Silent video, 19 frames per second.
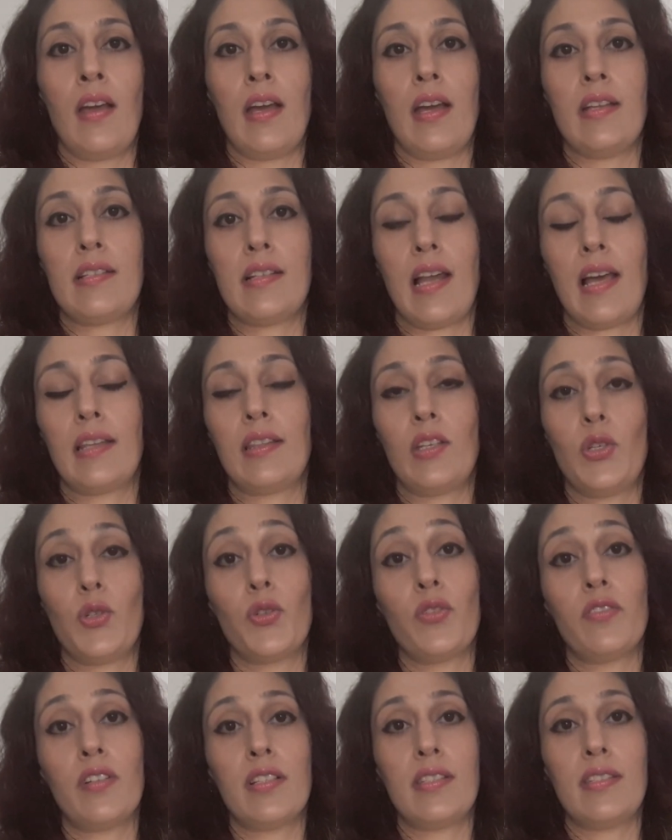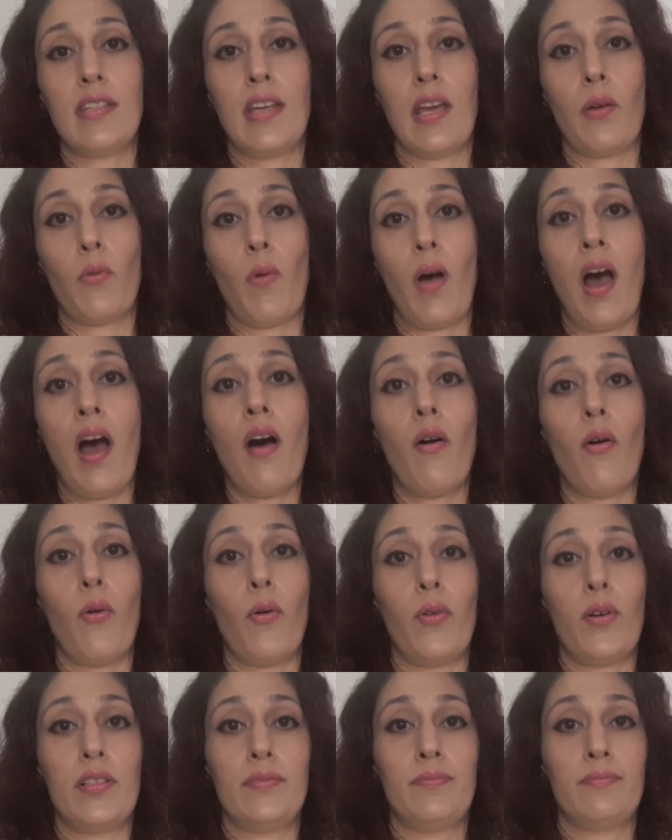it's like the universe saying,
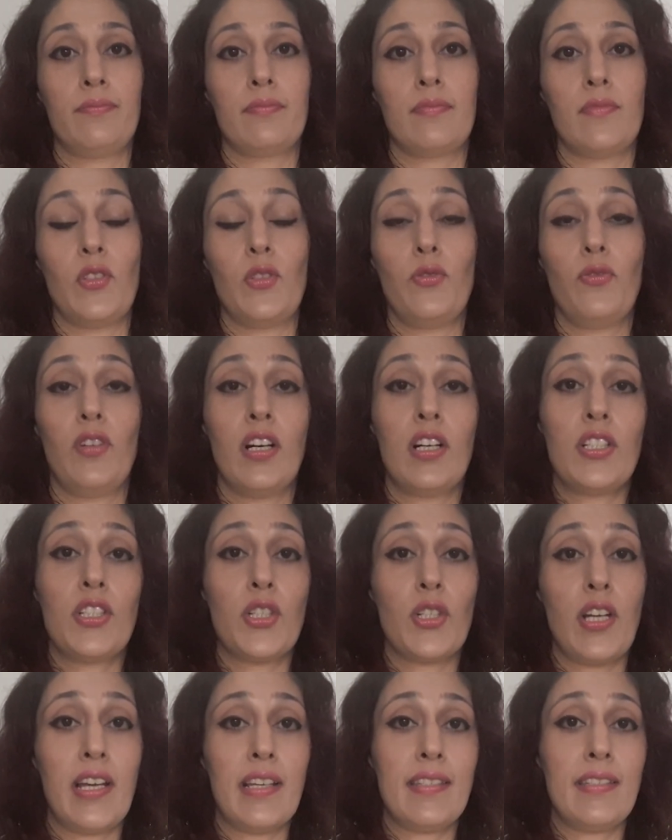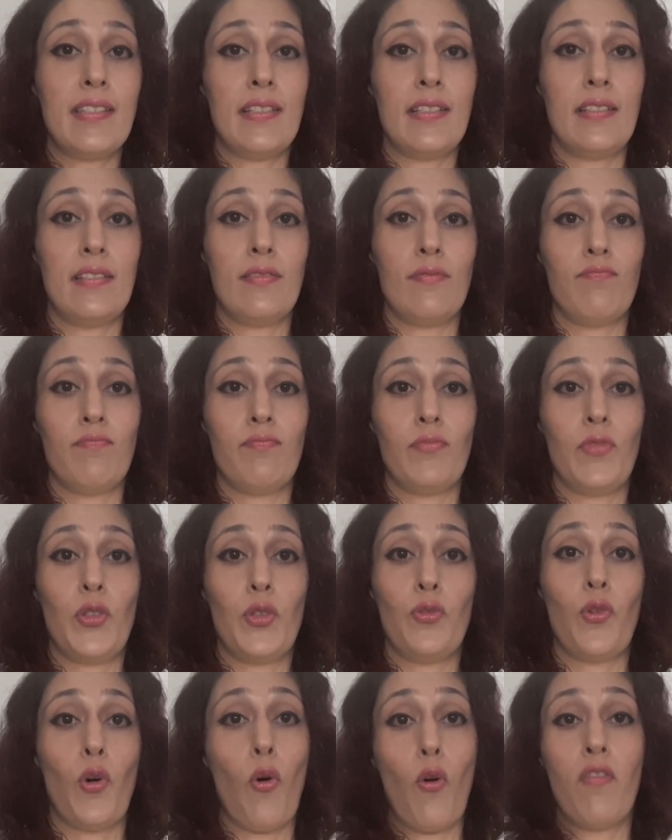wow, you've learned your lesson,
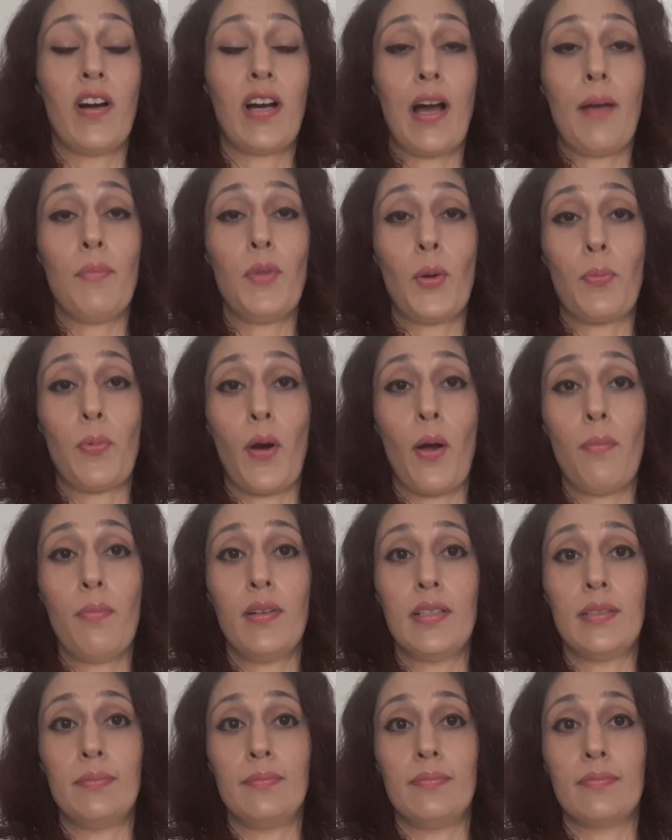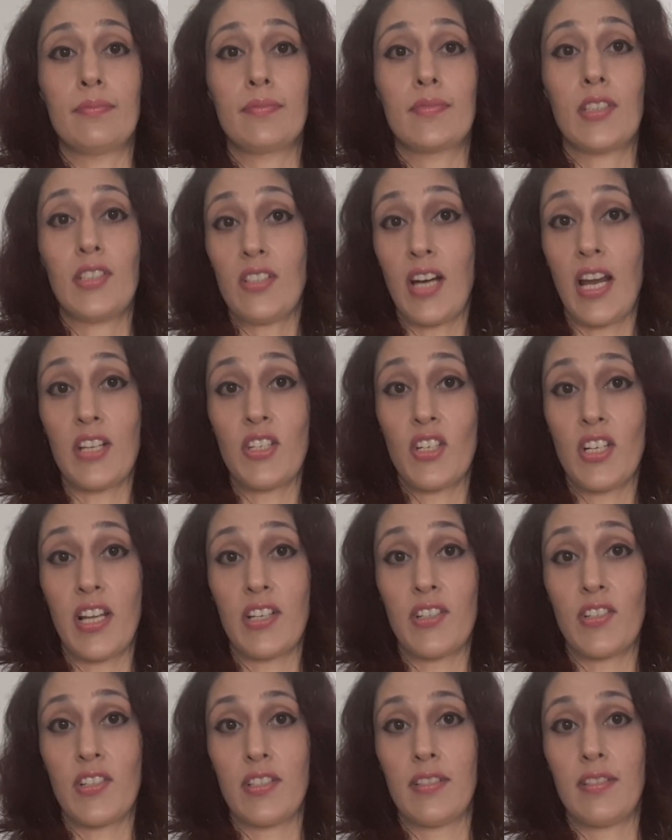you've overcome your problem,
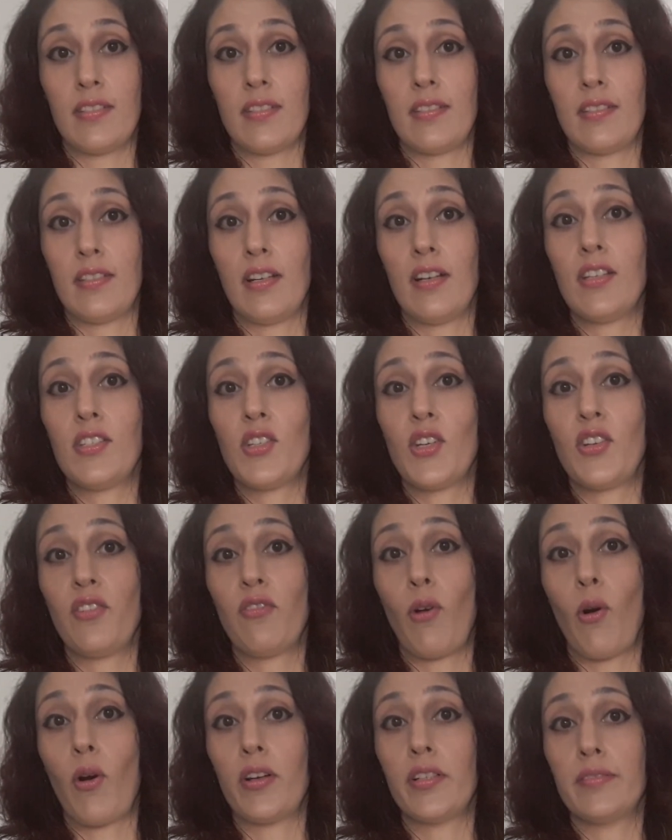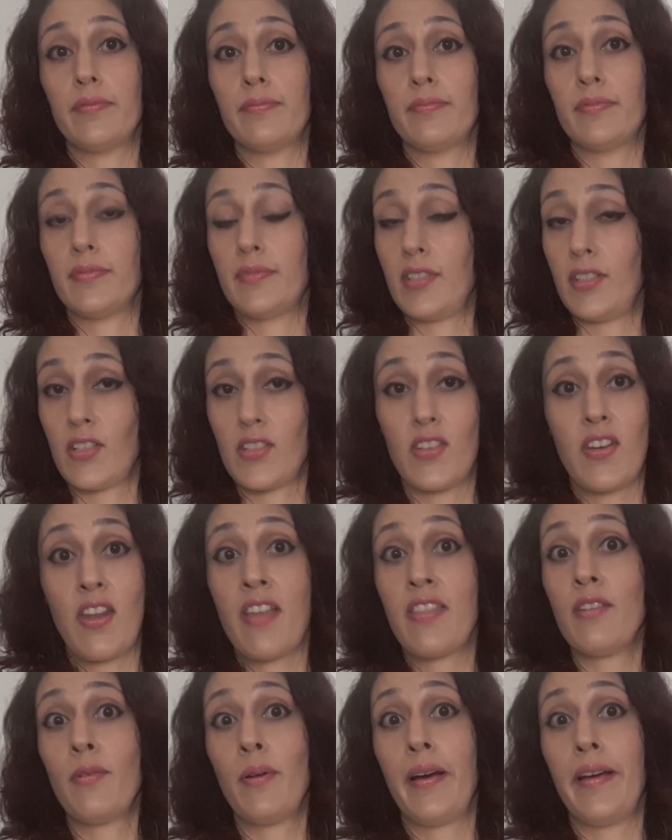congratulations, here's your reward, here's
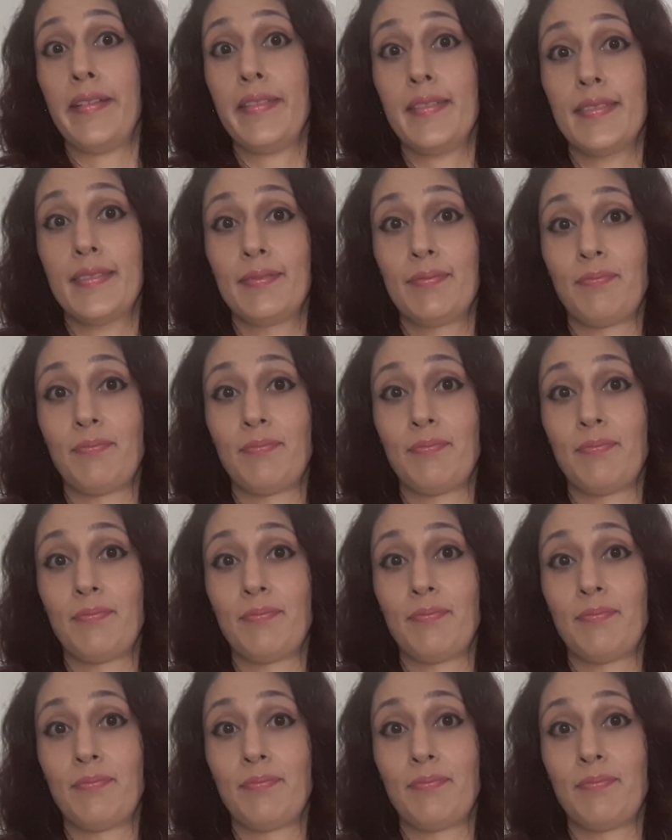another one.